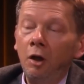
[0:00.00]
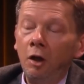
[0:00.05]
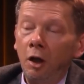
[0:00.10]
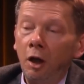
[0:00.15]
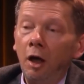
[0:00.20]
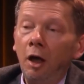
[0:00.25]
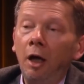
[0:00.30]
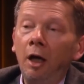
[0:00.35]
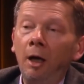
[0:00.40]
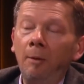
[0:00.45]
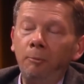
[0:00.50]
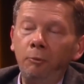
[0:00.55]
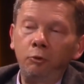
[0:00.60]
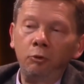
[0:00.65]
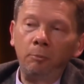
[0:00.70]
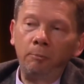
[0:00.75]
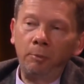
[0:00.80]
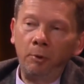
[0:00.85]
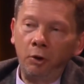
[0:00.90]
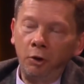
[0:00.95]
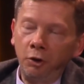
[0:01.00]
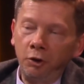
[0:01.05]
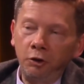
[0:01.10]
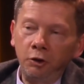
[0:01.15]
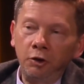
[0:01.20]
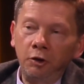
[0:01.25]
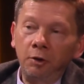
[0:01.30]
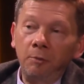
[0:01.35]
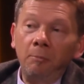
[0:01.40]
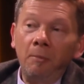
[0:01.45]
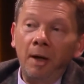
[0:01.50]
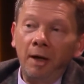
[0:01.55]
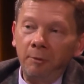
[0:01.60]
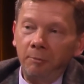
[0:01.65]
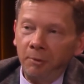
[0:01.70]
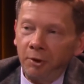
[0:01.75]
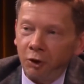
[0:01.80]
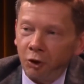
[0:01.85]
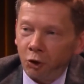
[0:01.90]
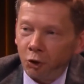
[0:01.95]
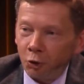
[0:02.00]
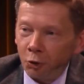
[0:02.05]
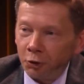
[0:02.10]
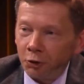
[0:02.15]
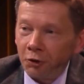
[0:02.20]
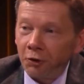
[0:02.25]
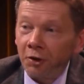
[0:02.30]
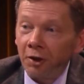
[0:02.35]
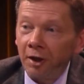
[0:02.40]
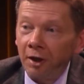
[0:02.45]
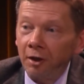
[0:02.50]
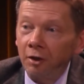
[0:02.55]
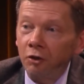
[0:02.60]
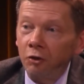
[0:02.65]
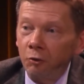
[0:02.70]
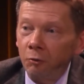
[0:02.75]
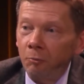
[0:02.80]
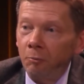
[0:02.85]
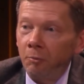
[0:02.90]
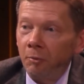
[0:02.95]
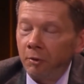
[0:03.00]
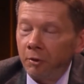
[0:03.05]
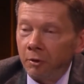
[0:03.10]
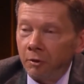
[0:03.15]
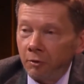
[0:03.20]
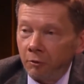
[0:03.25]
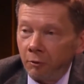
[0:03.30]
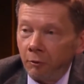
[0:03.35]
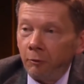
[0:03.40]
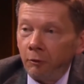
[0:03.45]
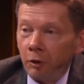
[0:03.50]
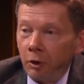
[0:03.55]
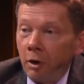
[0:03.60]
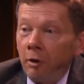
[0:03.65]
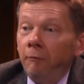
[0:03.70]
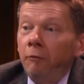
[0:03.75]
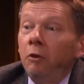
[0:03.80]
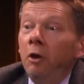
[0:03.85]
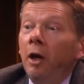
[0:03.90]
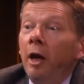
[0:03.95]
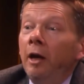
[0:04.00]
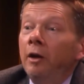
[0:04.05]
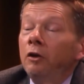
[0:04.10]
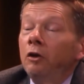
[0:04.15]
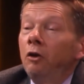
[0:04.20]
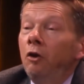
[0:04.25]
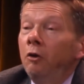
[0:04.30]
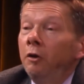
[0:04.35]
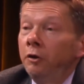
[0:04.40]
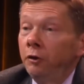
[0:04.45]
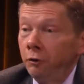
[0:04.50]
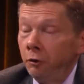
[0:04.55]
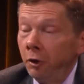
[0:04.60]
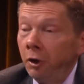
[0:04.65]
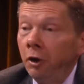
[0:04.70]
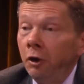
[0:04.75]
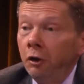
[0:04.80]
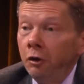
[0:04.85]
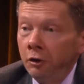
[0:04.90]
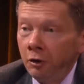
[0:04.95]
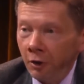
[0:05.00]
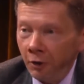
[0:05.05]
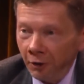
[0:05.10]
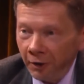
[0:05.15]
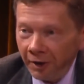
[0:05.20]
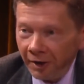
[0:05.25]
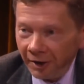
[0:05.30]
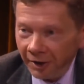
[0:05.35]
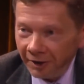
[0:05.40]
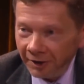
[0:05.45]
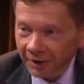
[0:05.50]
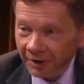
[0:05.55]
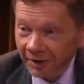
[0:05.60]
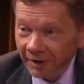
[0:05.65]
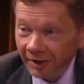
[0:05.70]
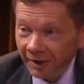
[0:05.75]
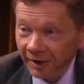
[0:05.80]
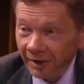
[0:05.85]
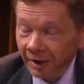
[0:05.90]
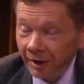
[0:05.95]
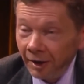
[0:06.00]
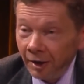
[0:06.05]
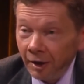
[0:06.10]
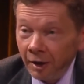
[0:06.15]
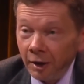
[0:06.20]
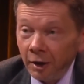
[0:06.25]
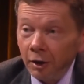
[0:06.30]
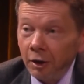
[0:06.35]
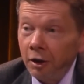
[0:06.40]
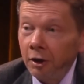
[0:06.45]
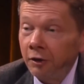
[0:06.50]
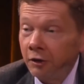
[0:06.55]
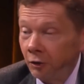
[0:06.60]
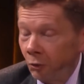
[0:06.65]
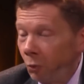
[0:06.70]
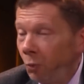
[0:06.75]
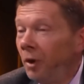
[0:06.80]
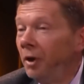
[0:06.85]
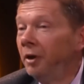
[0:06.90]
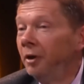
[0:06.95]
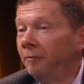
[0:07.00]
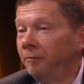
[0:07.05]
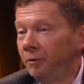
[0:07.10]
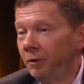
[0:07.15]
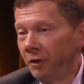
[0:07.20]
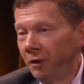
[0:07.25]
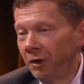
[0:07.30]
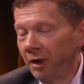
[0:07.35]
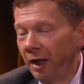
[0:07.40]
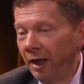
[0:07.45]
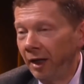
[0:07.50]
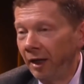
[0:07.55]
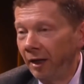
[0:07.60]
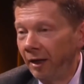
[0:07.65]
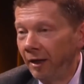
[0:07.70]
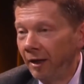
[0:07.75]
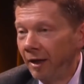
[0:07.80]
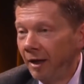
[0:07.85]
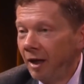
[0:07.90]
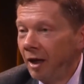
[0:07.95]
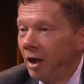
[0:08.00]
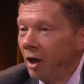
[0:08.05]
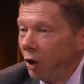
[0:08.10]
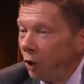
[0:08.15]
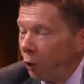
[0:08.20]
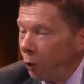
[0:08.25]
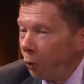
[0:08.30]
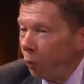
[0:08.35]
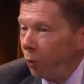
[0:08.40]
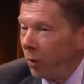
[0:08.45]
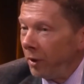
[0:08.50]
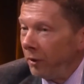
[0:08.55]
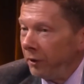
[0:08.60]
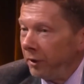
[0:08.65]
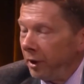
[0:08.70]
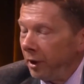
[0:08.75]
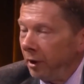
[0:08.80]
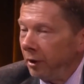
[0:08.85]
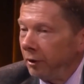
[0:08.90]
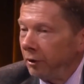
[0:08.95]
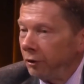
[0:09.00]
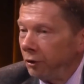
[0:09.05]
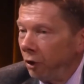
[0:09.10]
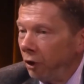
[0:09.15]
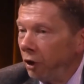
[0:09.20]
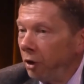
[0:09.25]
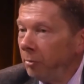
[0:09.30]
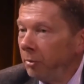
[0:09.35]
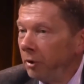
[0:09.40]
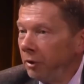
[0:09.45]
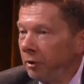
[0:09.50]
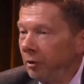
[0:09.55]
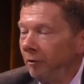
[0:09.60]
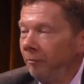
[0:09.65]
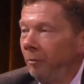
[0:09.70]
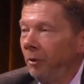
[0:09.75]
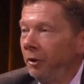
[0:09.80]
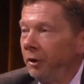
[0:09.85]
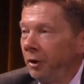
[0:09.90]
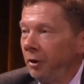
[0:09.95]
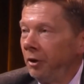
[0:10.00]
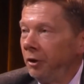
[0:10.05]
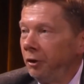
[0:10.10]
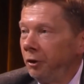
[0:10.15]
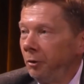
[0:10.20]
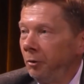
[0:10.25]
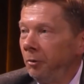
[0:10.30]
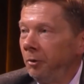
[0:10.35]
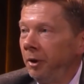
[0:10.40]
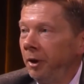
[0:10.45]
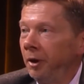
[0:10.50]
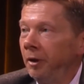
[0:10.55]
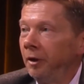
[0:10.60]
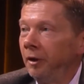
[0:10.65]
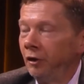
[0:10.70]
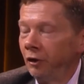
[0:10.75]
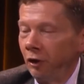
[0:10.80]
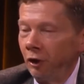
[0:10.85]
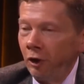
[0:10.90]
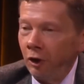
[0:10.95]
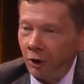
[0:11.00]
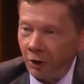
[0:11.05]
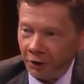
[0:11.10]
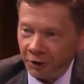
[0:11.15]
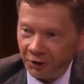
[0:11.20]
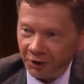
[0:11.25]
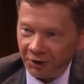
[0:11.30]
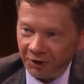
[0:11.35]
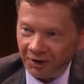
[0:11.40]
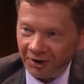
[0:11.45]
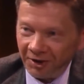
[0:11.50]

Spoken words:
up to a point it might be a good thing to if you, as long as you enjoy it, it's a wonderful thing. When the enjoyment of what you're doing is lost,